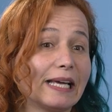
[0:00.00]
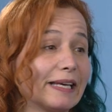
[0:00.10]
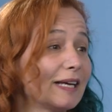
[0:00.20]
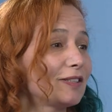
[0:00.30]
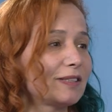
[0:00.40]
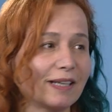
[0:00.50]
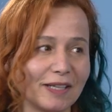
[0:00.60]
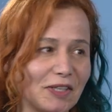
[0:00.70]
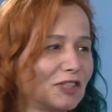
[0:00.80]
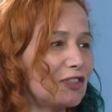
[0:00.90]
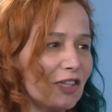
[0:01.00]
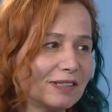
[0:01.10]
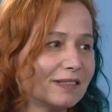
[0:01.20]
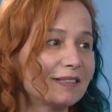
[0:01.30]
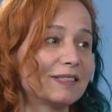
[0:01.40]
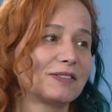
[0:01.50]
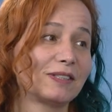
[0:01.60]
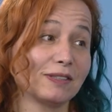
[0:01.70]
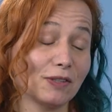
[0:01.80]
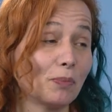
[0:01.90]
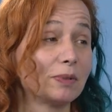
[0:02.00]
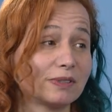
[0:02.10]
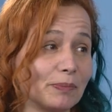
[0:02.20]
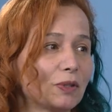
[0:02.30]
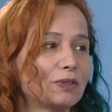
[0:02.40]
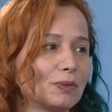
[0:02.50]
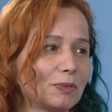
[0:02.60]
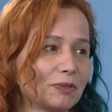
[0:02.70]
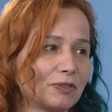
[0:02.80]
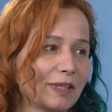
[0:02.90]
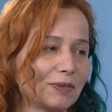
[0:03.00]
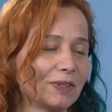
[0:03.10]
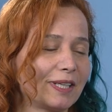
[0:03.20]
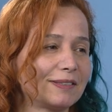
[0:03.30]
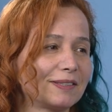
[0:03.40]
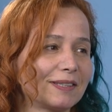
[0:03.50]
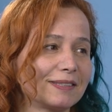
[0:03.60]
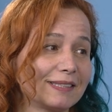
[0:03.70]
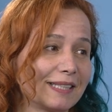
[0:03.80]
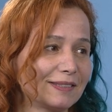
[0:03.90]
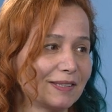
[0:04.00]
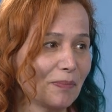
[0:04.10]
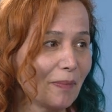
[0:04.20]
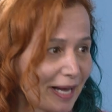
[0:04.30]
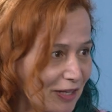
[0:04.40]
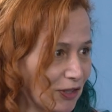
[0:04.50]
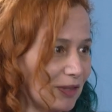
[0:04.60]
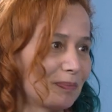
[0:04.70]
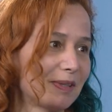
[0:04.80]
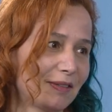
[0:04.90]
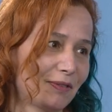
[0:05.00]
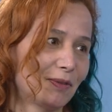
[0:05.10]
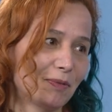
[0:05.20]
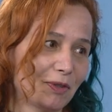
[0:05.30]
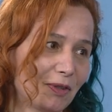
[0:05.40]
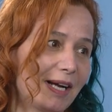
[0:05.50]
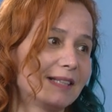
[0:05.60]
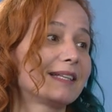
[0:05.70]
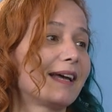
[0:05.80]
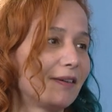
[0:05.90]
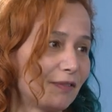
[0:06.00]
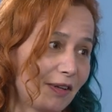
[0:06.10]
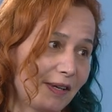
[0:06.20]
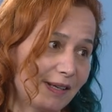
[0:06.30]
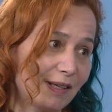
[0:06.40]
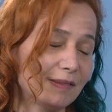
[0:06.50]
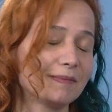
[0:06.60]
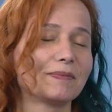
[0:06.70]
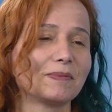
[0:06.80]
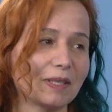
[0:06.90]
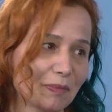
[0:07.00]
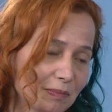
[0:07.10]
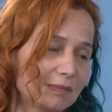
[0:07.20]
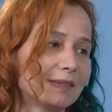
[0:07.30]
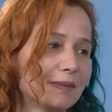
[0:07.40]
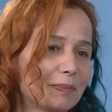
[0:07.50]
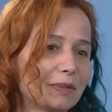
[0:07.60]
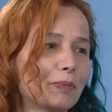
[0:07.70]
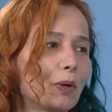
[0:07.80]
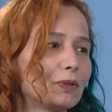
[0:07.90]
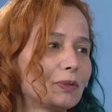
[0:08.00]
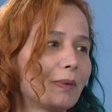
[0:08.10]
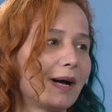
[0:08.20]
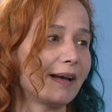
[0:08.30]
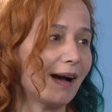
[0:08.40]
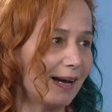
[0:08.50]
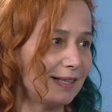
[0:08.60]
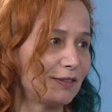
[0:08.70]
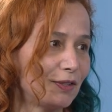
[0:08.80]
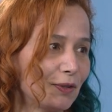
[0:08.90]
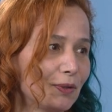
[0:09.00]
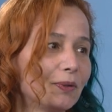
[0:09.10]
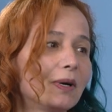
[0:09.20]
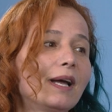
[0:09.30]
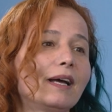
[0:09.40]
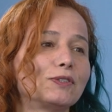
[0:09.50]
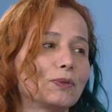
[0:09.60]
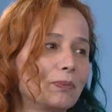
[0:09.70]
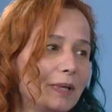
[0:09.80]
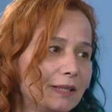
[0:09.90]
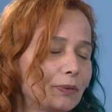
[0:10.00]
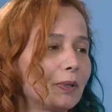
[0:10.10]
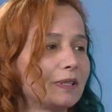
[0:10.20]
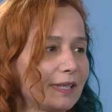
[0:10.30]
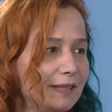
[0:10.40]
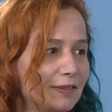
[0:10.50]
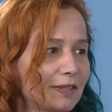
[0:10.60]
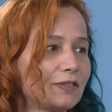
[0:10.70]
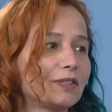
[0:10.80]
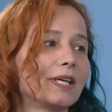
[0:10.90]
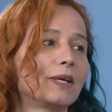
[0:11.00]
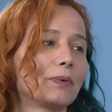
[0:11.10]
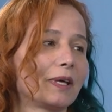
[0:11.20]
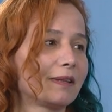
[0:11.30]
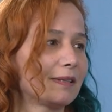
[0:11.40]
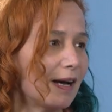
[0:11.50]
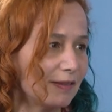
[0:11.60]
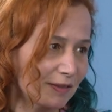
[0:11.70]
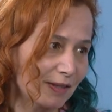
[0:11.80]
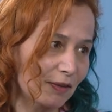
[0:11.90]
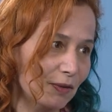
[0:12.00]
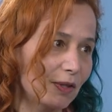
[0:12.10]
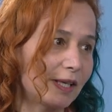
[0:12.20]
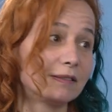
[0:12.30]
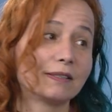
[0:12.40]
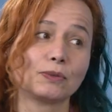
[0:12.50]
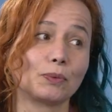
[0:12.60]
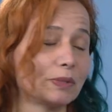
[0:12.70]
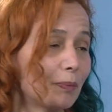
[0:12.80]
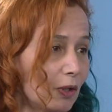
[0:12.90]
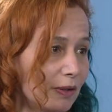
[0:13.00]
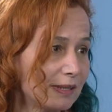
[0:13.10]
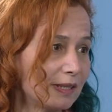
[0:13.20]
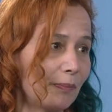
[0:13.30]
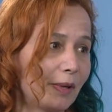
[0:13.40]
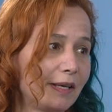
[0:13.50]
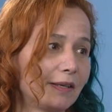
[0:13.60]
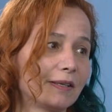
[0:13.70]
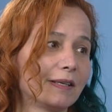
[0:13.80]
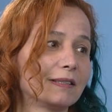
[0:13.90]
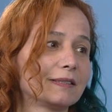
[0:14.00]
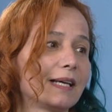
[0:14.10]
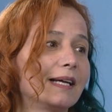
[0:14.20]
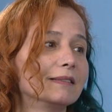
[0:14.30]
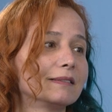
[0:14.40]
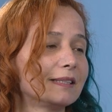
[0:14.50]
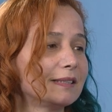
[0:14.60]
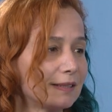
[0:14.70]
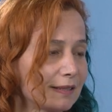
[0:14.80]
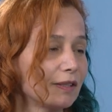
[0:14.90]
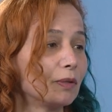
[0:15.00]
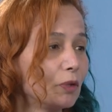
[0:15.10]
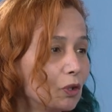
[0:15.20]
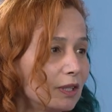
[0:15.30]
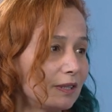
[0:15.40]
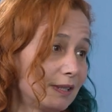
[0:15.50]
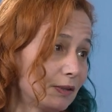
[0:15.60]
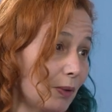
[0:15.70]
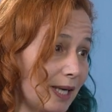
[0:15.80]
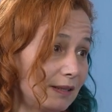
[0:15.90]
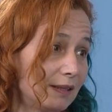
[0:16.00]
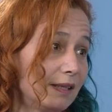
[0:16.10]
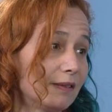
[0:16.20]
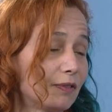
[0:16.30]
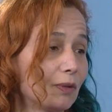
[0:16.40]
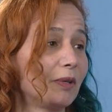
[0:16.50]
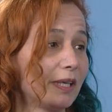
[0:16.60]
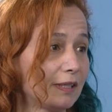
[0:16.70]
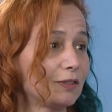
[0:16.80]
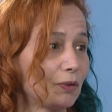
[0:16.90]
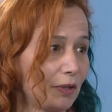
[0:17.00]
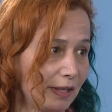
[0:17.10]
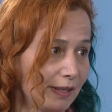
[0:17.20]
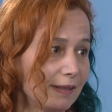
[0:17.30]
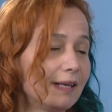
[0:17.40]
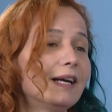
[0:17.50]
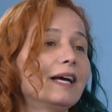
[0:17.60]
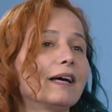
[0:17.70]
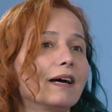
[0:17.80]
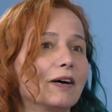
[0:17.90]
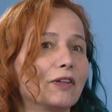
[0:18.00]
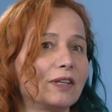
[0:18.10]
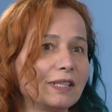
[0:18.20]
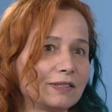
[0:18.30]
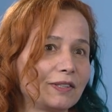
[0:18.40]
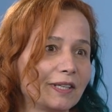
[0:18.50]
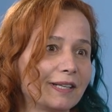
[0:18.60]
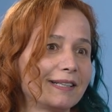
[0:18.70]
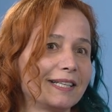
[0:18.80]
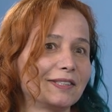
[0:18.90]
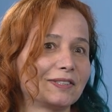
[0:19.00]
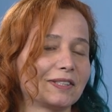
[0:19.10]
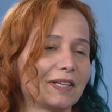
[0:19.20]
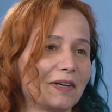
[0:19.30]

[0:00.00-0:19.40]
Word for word: Yes, in general, the Global Symposium of Regulators is the major platform for us every year, proposed by ITU to meet with industry, with other regulators, with policymakers, and this community is widening from year to year. This year is